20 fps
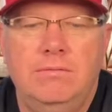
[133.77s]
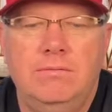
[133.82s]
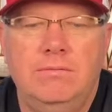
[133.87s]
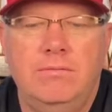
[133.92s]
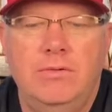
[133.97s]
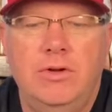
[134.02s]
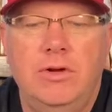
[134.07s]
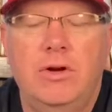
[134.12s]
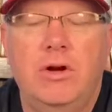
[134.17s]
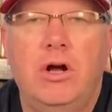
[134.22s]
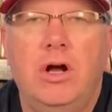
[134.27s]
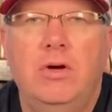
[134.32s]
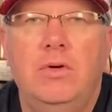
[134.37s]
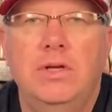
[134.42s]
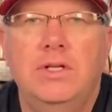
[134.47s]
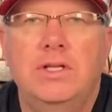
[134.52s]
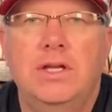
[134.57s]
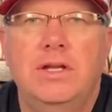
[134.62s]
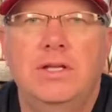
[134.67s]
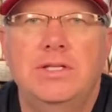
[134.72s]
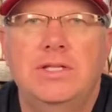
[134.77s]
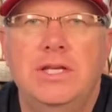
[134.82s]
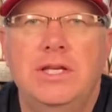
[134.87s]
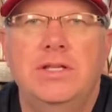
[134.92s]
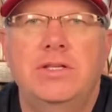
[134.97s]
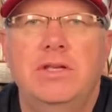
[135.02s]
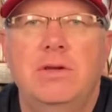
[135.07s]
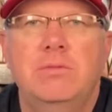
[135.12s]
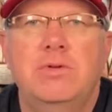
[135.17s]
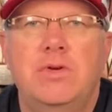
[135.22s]
you're always going to see
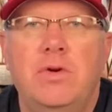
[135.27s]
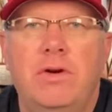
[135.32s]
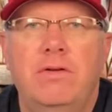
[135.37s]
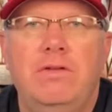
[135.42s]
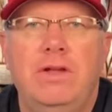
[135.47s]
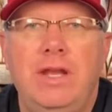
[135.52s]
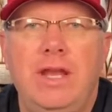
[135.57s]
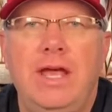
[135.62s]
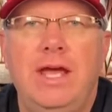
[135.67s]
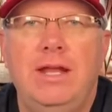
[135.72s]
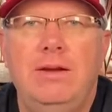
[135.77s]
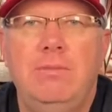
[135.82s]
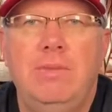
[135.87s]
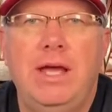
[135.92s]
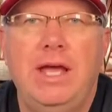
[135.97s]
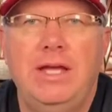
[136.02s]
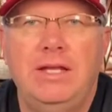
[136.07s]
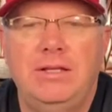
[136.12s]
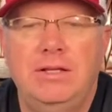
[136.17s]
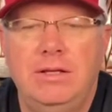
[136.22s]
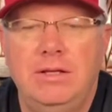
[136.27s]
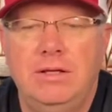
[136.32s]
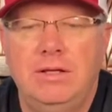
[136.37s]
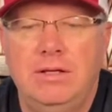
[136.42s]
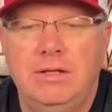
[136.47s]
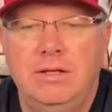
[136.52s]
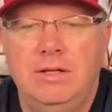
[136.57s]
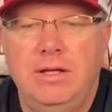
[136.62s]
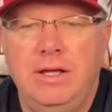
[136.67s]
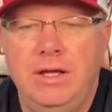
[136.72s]
some sort of a Ned bait
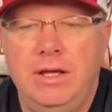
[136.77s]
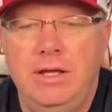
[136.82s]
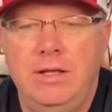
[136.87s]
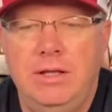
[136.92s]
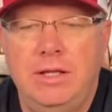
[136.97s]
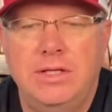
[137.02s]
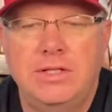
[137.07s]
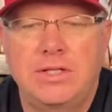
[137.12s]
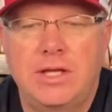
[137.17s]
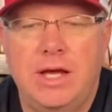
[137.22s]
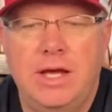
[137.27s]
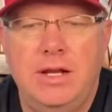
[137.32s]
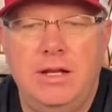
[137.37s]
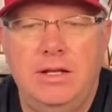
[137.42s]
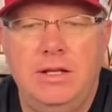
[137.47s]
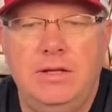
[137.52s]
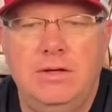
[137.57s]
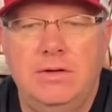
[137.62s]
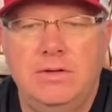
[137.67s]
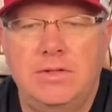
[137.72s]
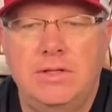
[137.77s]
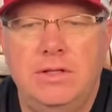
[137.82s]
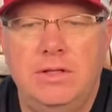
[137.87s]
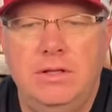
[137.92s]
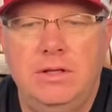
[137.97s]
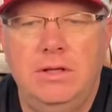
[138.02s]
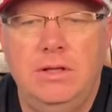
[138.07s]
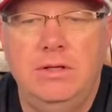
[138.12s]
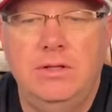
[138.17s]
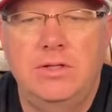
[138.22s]
in these kind of deals.
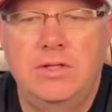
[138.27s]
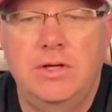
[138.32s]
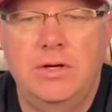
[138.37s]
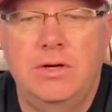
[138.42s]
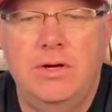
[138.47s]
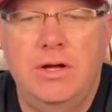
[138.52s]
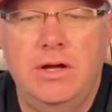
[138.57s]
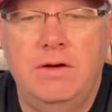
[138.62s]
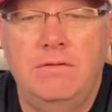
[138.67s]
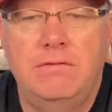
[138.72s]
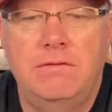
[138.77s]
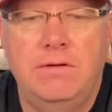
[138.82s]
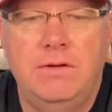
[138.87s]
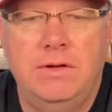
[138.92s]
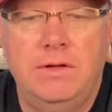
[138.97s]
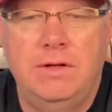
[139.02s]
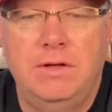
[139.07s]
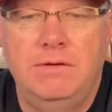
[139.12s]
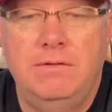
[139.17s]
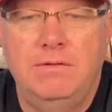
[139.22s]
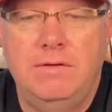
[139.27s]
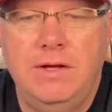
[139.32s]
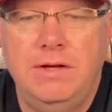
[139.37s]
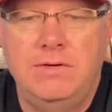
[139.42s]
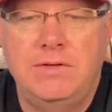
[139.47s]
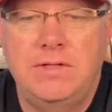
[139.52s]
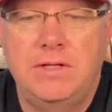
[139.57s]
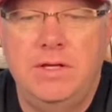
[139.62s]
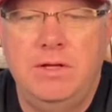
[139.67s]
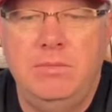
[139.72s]
And, and sure enough, they
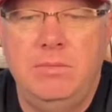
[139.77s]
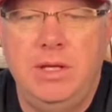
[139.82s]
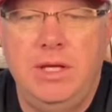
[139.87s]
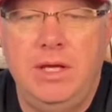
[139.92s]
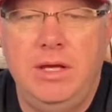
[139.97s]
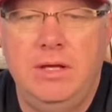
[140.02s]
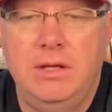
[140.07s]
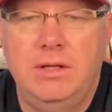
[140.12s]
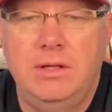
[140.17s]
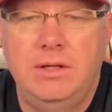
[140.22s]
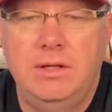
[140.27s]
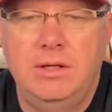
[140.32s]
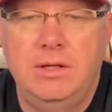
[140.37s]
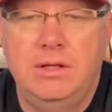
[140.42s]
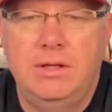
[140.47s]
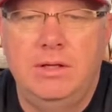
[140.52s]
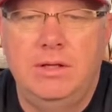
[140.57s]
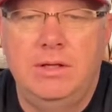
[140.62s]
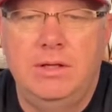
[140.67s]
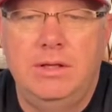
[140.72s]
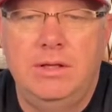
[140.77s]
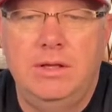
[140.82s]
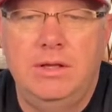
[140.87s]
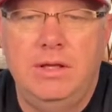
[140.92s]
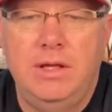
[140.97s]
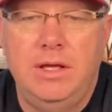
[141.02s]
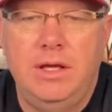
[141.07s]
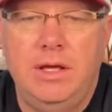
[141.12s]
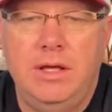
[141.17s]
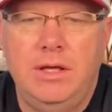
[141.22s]
sent me
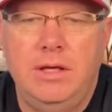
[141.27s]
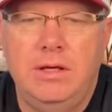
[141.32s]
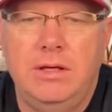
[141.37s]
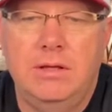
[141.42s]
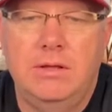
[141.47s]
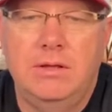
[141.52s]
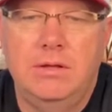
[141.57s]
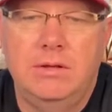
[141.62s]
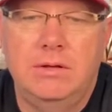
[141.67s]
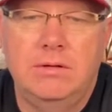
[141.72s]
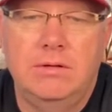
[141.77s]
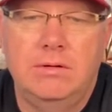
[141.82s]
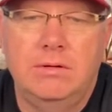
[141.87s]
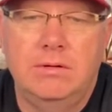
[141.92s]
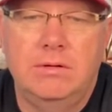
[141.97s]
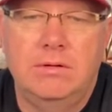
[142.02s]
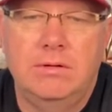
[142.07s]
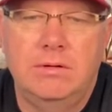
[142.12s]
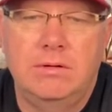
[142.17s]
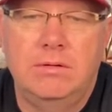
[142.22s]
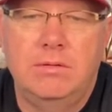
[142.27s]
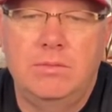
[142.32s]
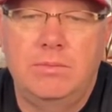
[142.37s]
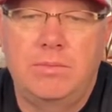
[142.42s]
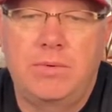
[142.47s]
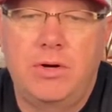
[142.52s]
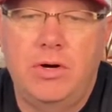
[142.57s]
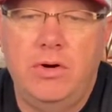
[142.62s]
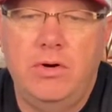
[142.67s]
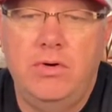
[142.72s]
the
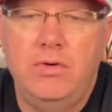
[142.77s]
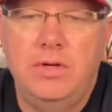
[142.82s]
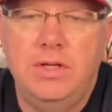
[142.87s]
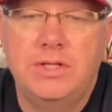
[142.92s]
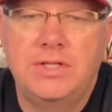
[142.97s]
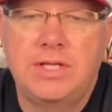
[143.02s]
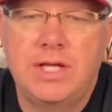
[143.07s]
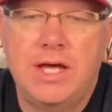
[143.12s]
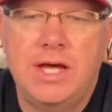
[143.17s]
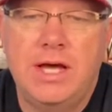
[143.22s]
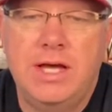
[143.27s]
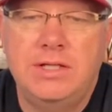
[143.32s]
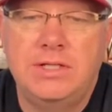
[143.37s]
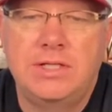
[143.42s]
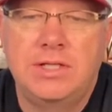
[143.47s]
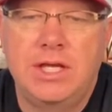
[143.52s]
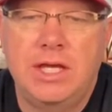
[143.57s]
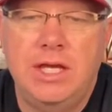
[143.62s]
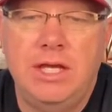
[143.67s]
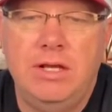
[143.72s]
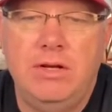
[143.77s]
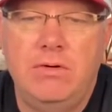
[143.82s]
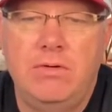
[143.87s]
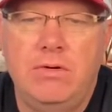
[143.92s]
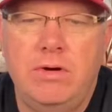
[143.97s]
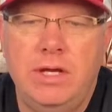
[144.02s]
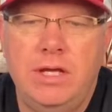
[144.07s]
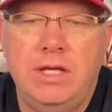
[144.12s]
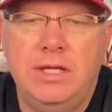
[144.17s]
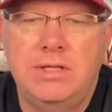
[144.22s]
Pro Design Skeet
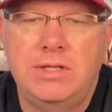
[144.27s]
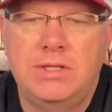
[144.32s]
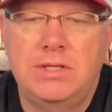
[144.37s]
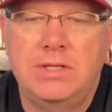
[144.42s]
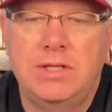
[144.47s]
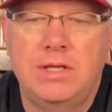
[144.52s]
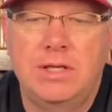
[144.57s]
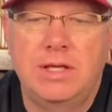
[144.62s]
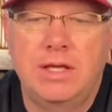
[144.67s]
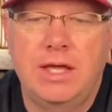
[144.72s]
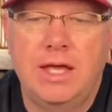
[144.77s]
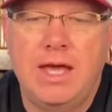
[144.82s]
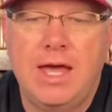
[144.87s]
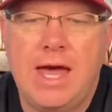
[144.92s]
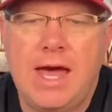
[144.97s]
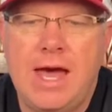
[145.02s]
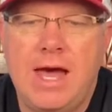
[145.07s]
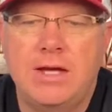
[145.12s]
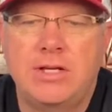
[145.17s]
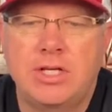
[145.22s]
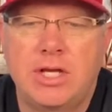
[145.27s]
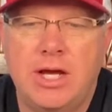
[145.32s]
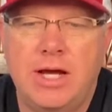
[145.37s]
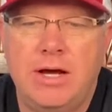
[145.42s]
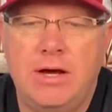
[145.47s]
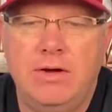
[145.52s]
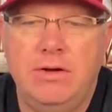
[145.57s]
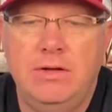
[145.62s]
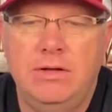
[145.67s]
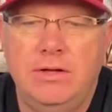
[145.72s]
Reese Cash
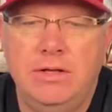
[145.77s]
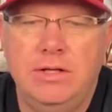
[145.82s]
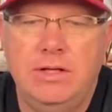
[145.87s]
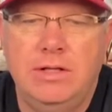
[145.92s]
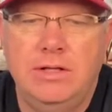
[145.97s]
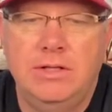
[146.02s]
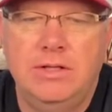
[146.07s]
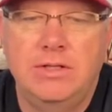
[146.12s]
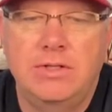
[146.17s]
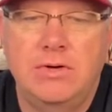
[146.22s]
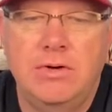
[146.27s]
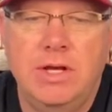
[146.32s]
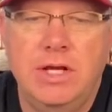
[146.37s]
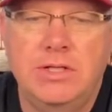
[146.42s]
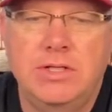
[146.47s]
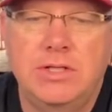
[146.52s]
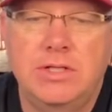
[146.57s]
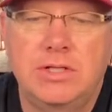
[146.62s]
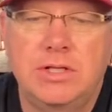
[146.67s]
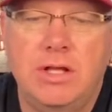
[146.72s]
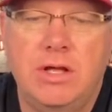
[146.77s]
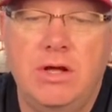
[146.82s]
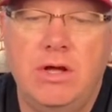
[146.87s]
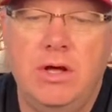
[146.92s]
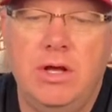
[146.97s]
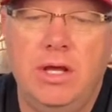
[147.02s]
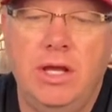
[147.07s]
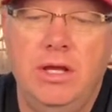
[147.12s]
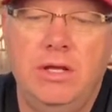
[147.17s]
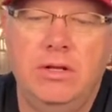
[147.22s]
Out it's three inches
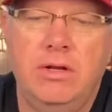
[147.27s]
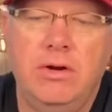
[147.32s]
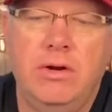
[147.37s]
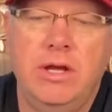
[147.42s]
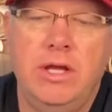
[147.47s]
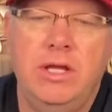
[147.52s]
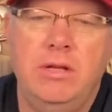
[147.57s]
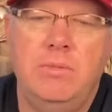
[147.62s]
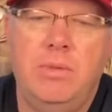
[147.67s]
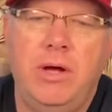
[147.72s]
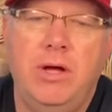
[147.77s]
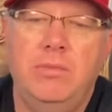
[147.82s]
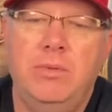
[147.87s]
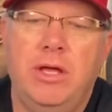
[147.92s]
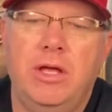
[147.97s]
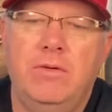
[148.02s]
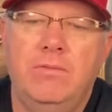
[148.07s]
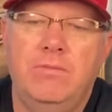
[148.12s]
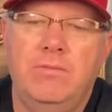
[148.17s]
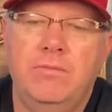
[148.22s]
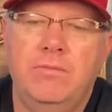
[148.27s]
long and green pumpkin.